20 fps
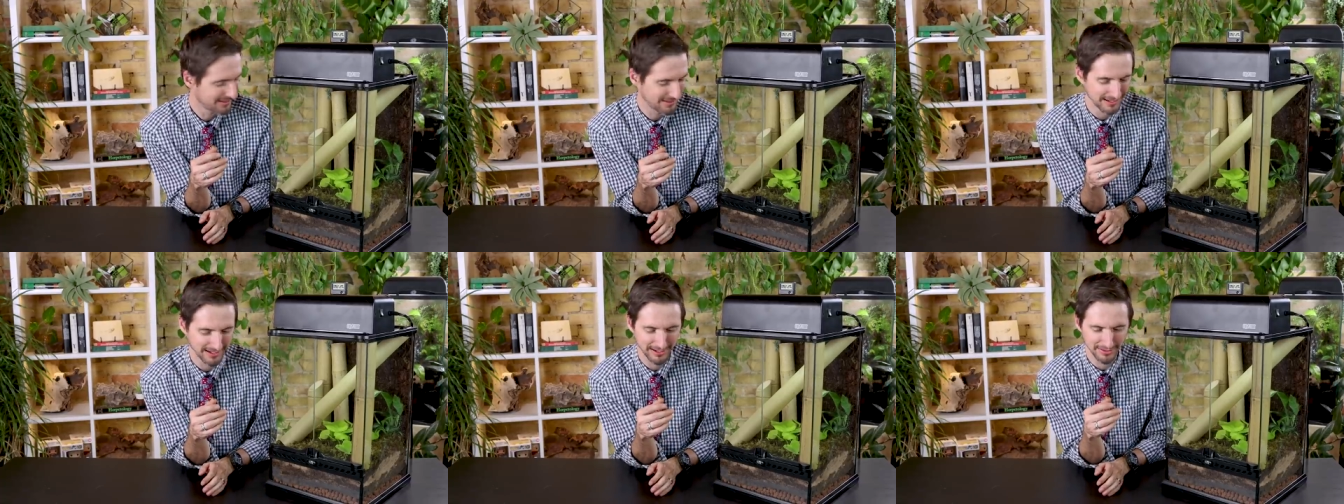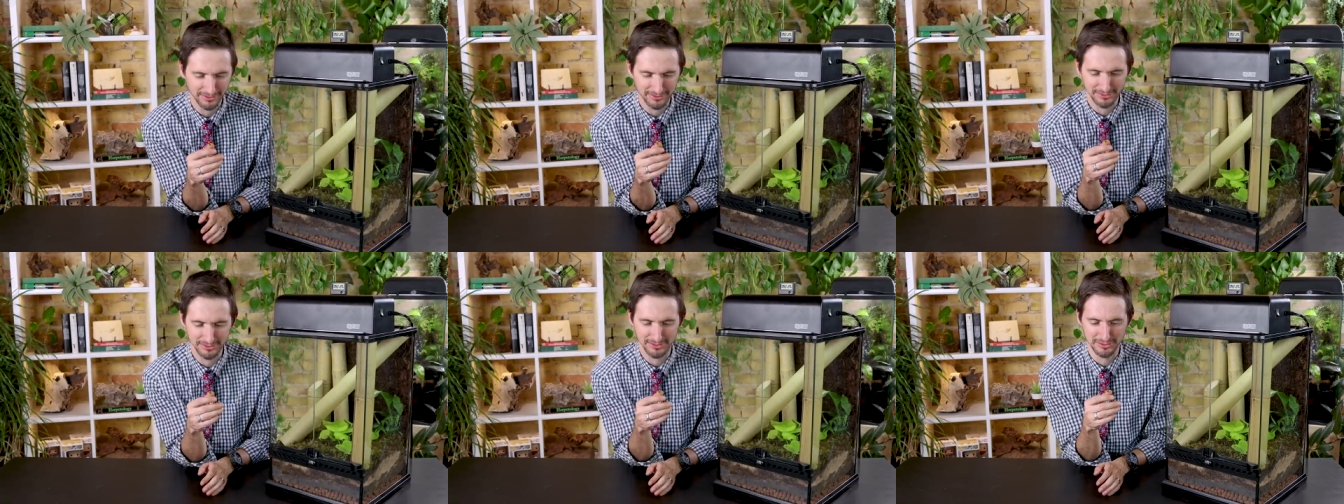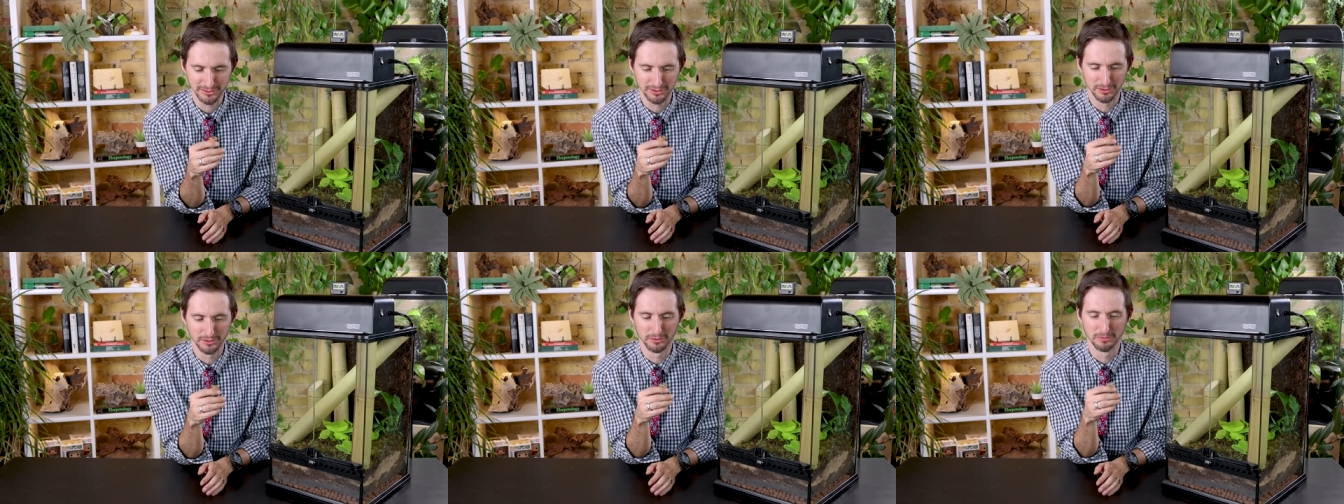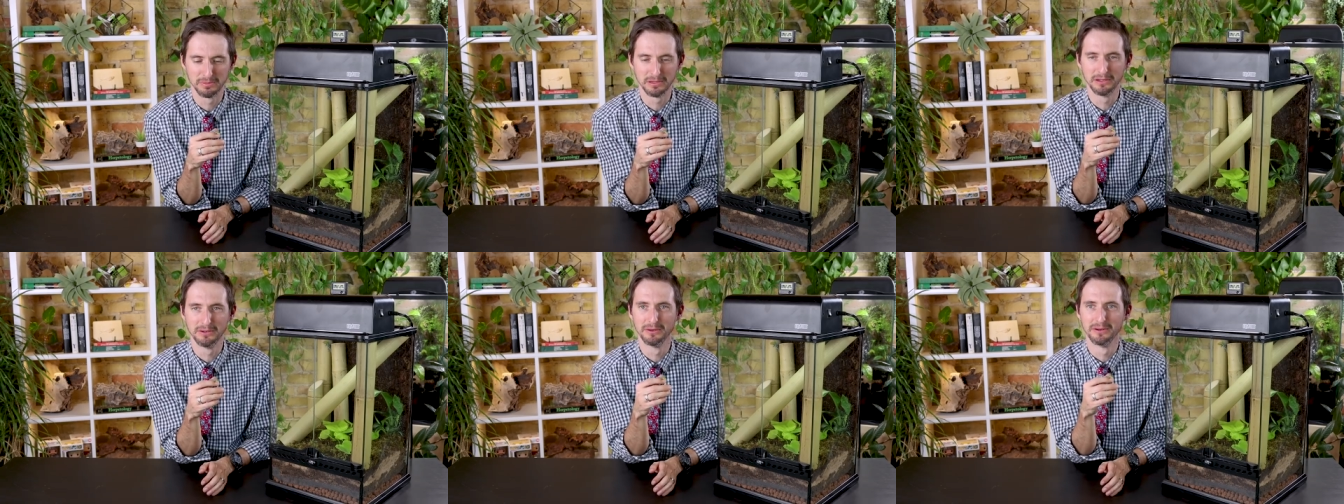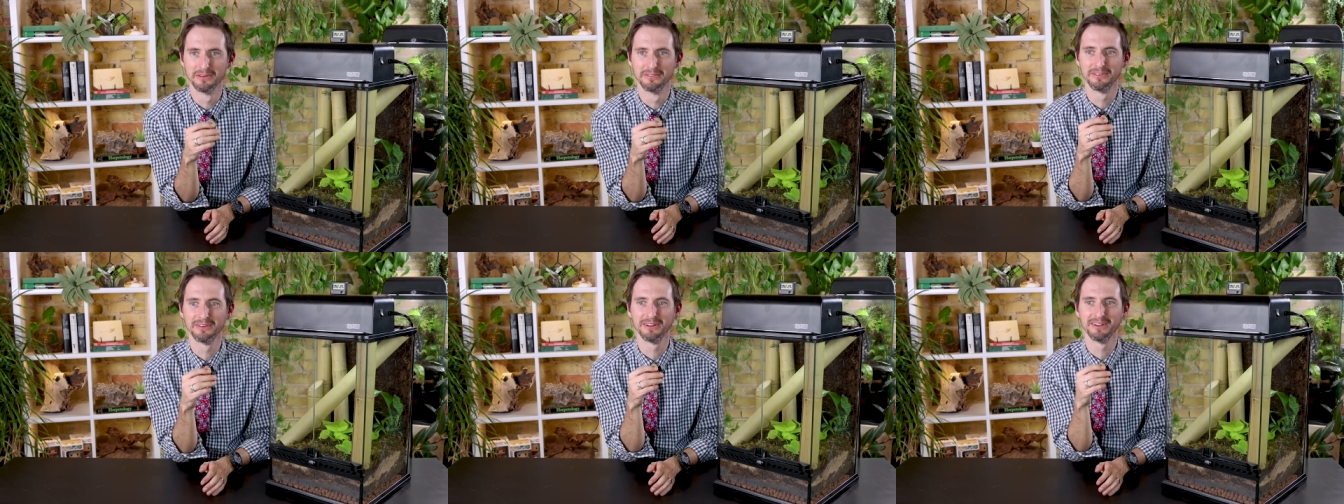They're so
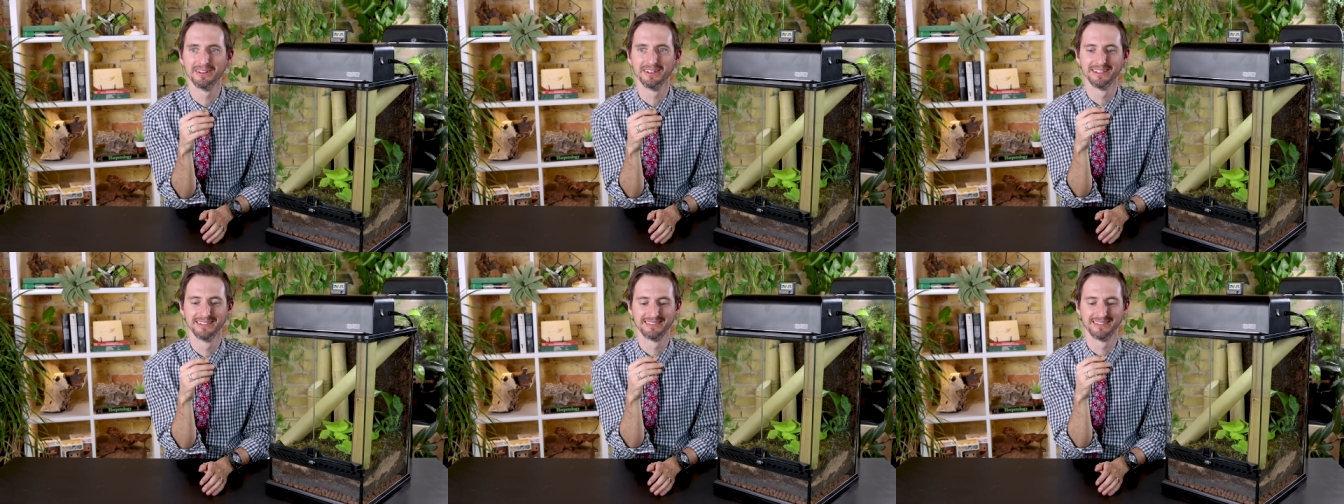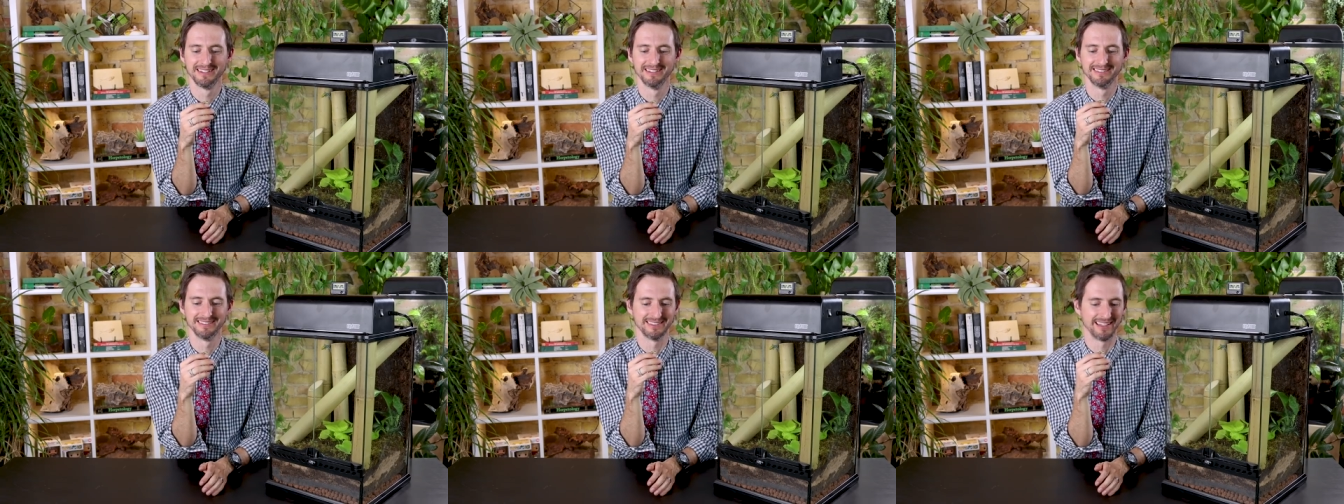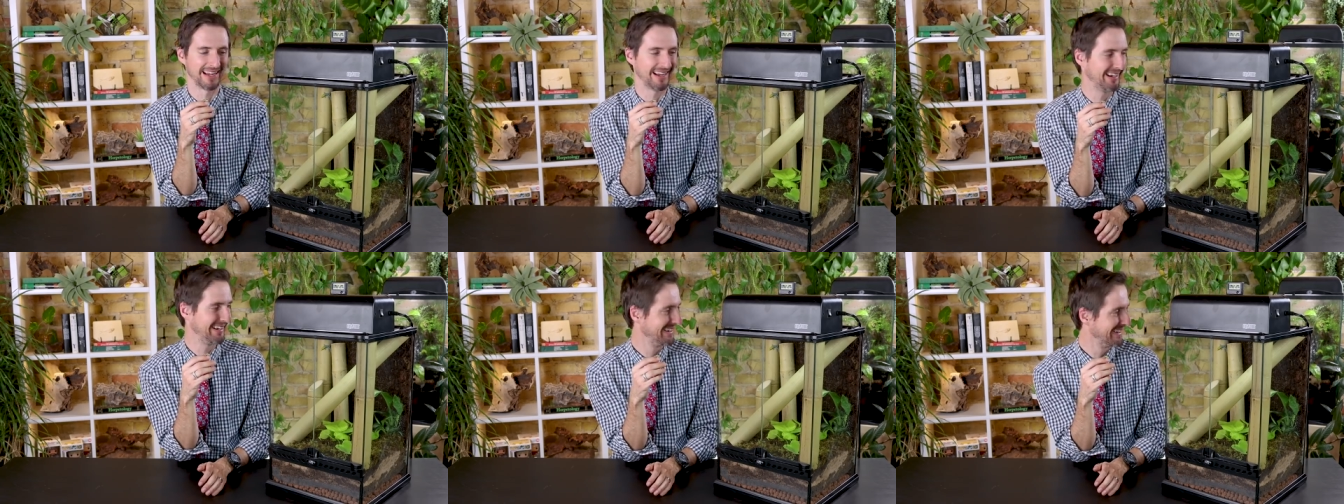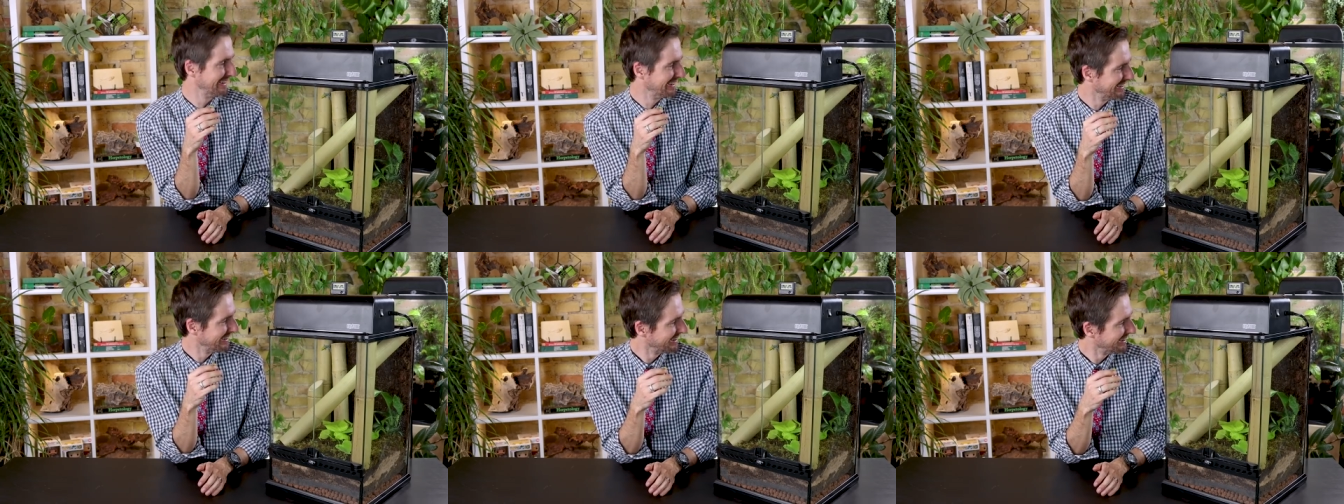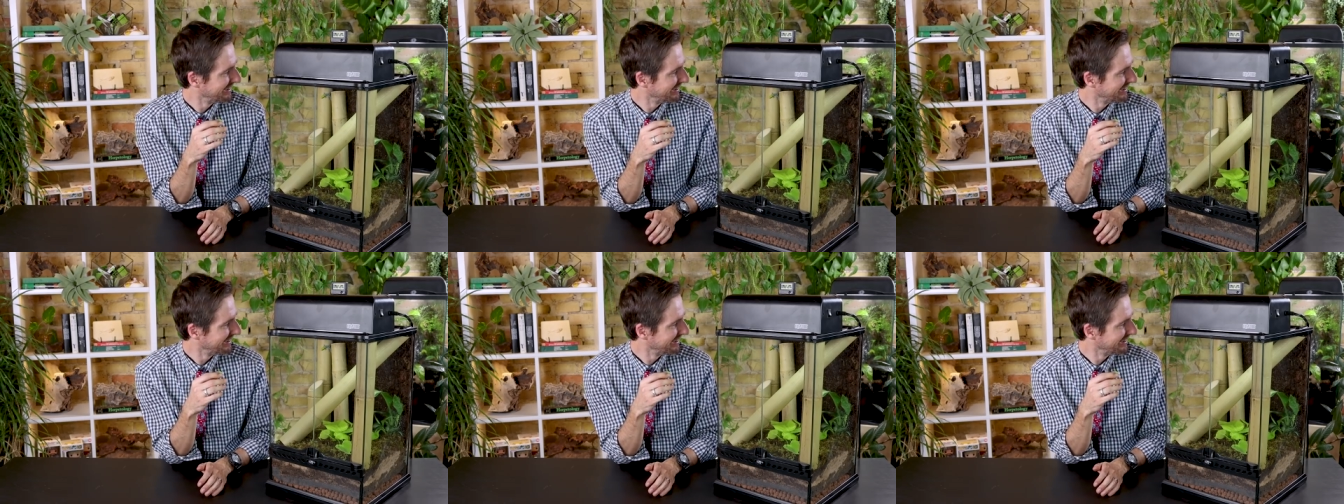beautiful. It's insane.